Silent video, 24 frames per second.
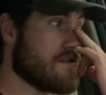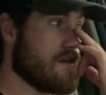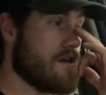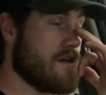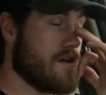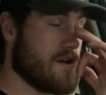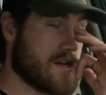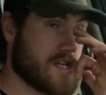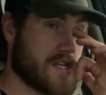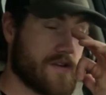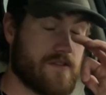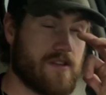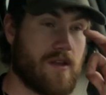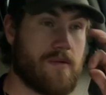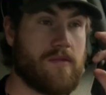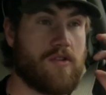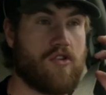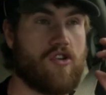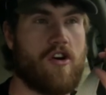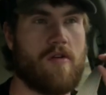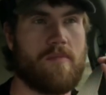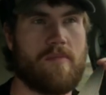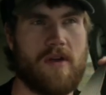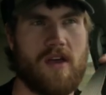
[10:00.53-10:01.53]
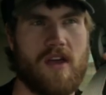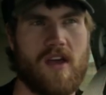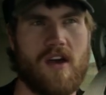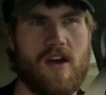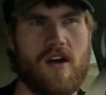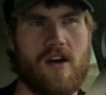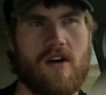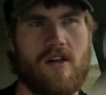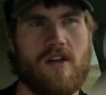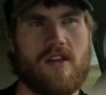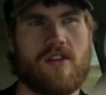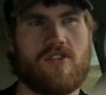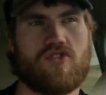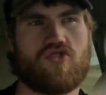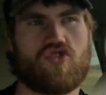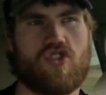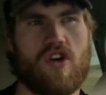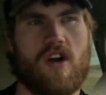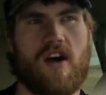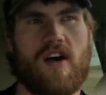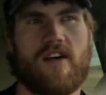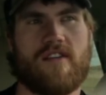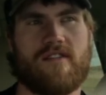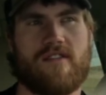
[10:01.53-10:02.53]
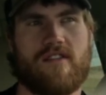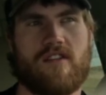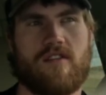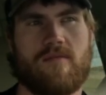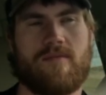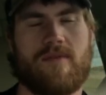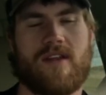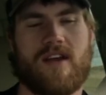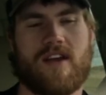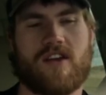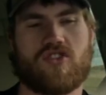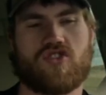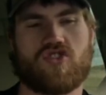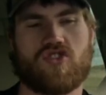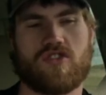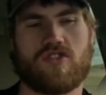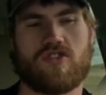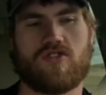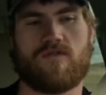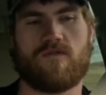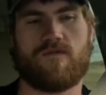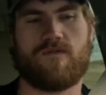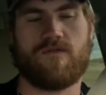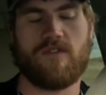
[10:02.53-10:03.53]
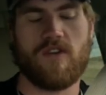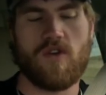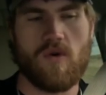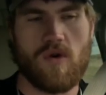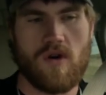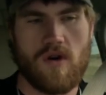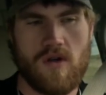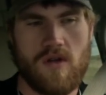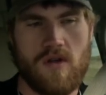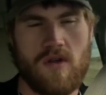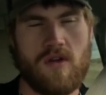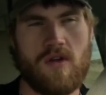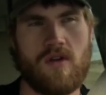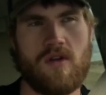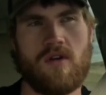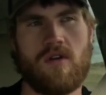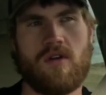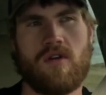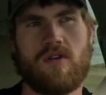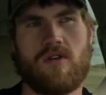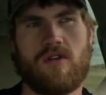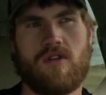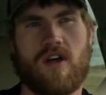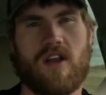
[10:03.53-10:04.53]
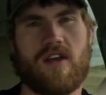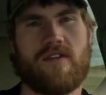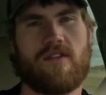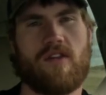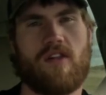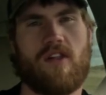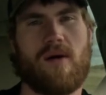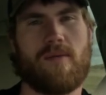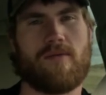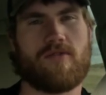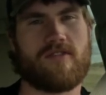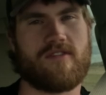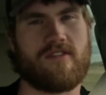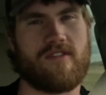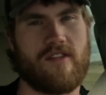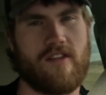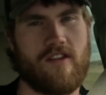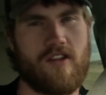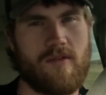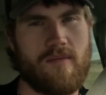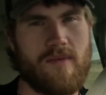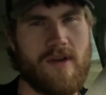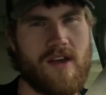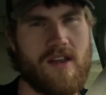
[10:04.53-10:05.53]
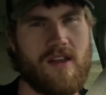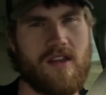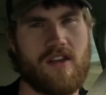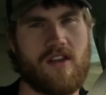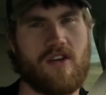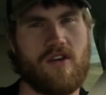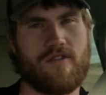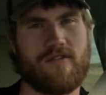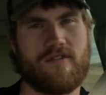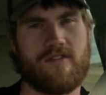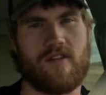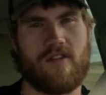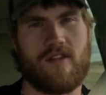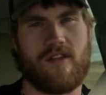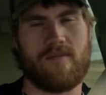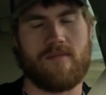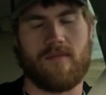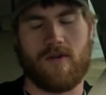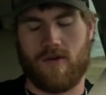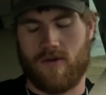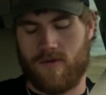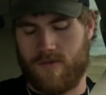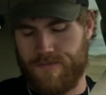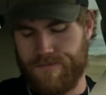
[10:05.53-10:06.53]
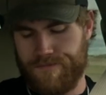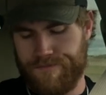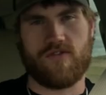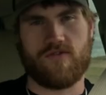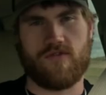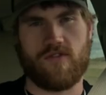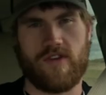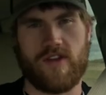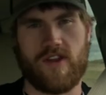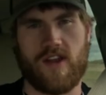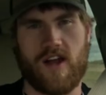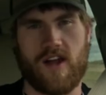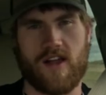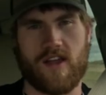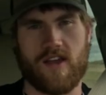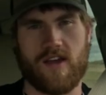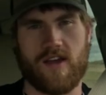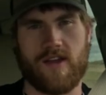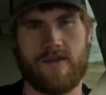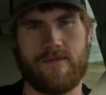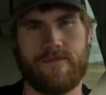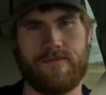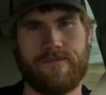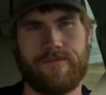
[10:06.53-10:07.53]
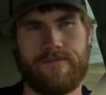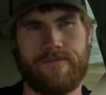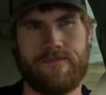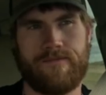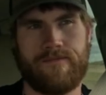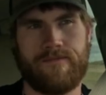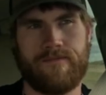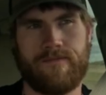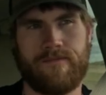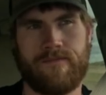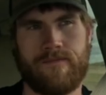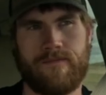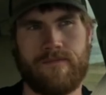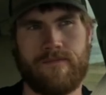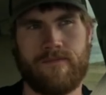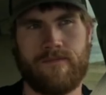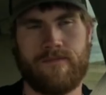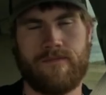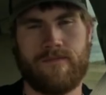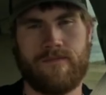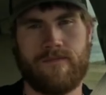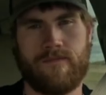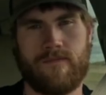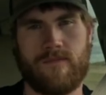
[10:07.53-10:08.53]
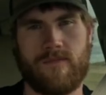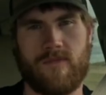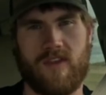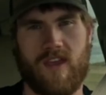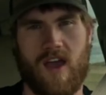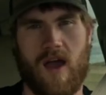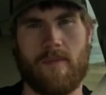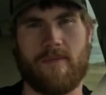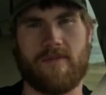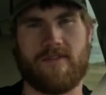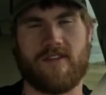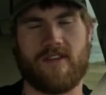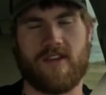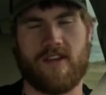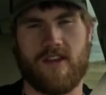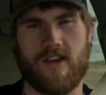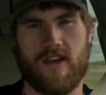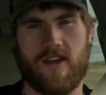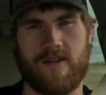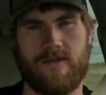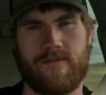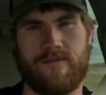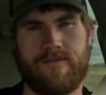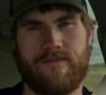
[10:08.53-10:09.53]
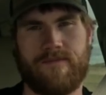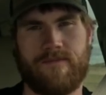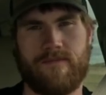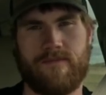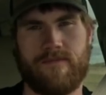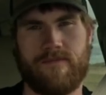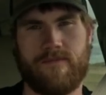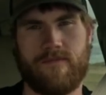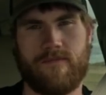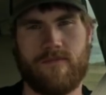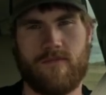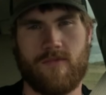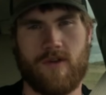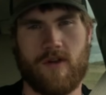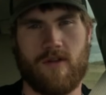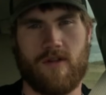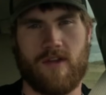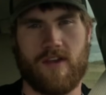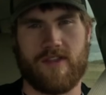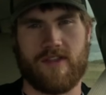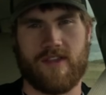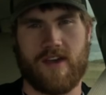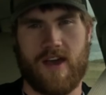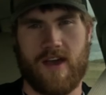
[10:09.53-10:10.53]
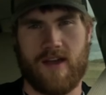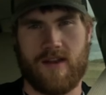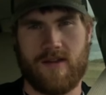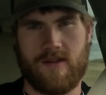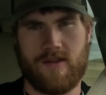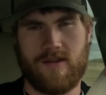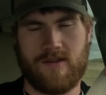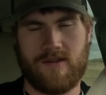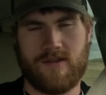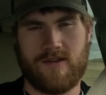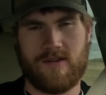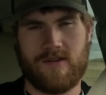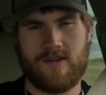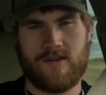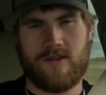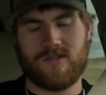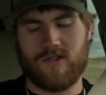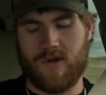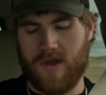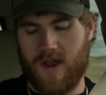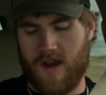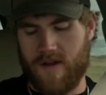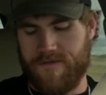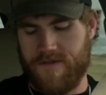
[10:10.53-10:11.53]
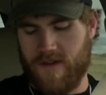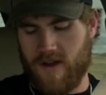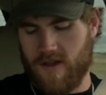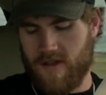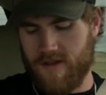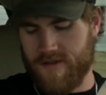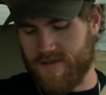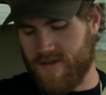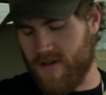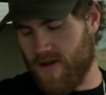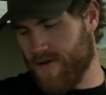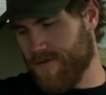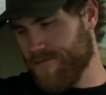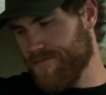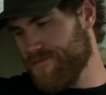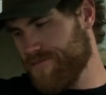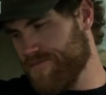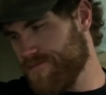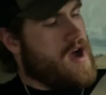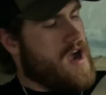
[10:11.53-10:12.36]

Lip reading: Because every time you go up a hill and it draws a little bit extra fuel, not even a lot, but just a little bit, it goes into limp mode, which is really not good. It's the opposite of good. We don't like that. So we gotta figure this out.